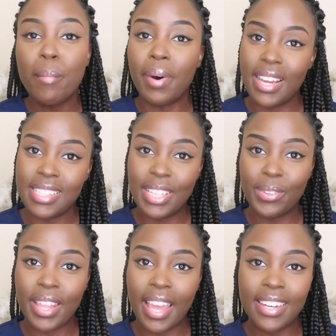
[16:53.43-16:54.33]
But
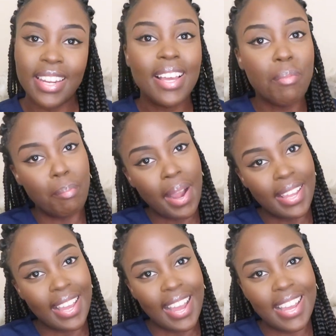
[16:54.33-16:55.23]
until then,
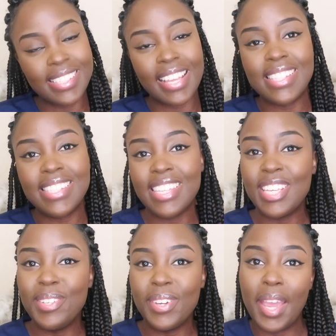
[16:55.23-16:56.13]
bye guys, and see
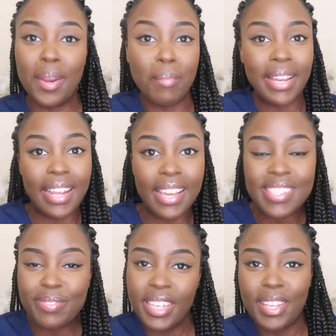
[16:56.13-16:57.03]
you in my
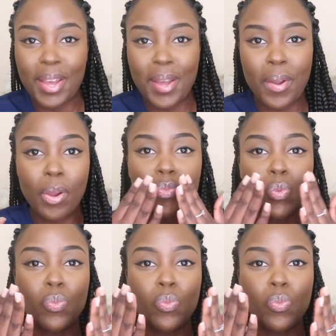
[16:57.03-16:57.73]
next video.